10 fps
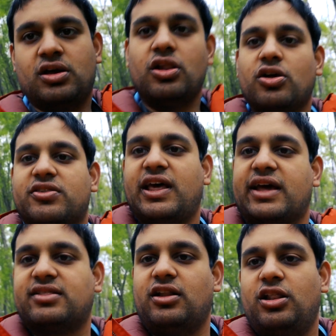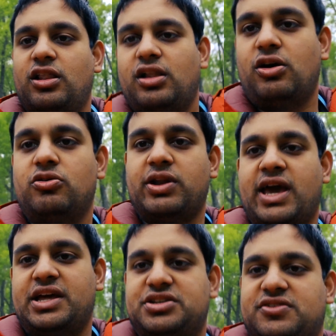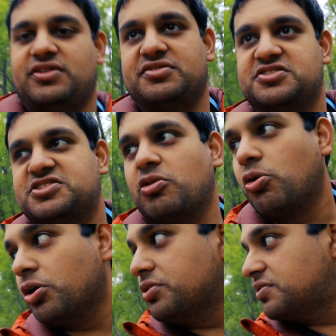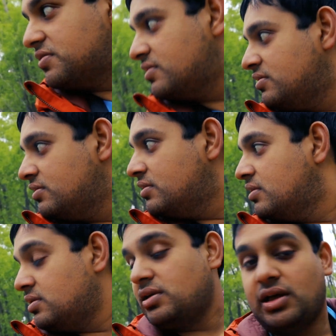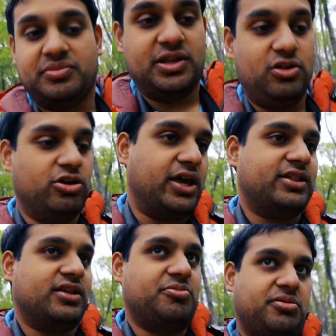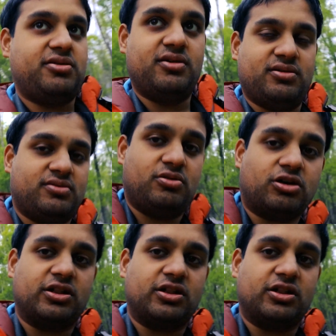looks like the lone hedges on steroids. I mean, look at this. Look